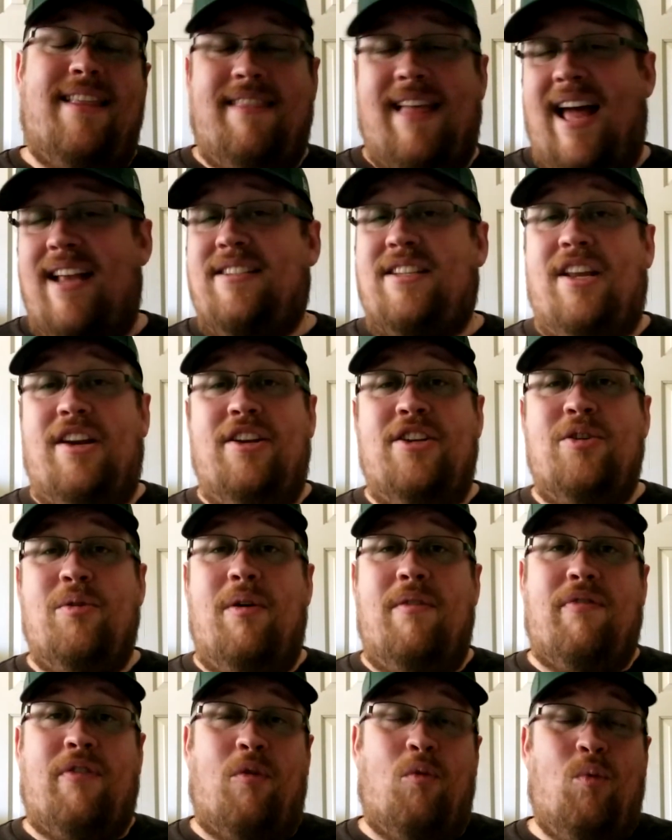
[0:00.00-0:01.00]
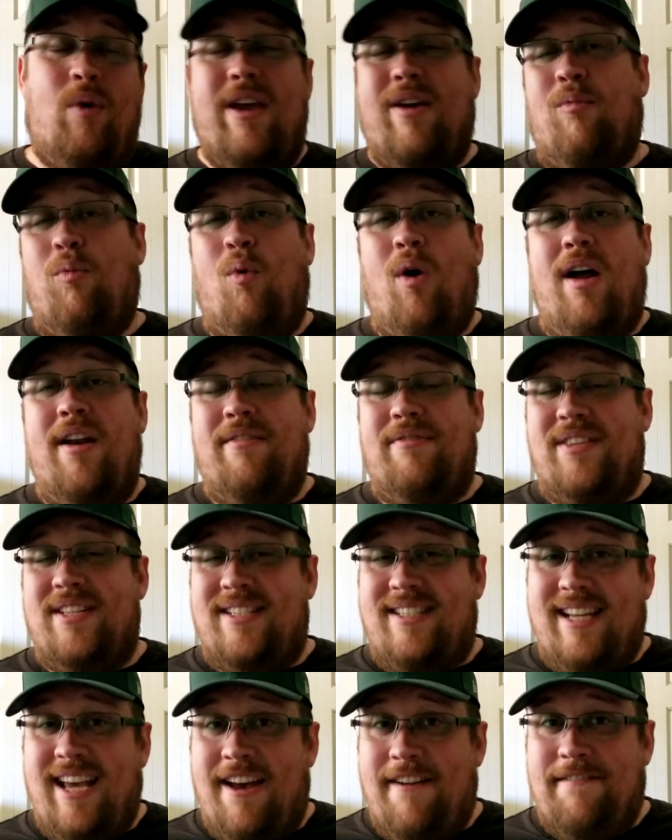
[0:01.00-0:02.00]
That's going to do it for week one of the
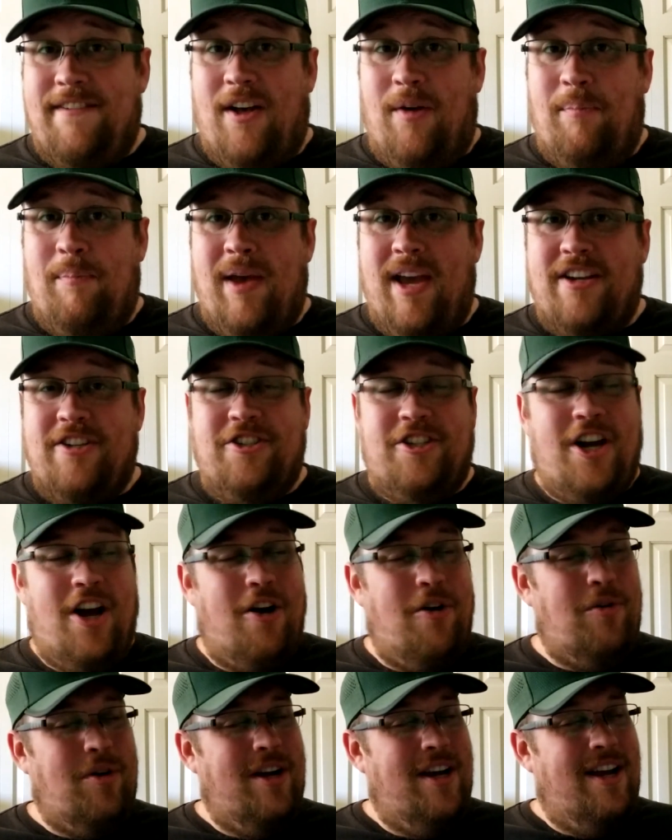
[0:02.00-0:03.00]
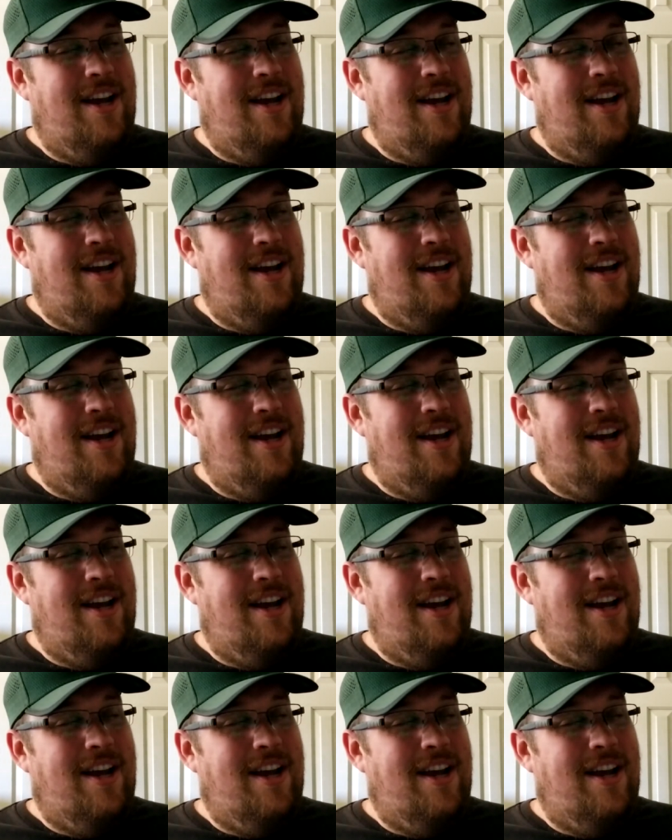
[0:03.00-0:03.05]
C F L Pick Show.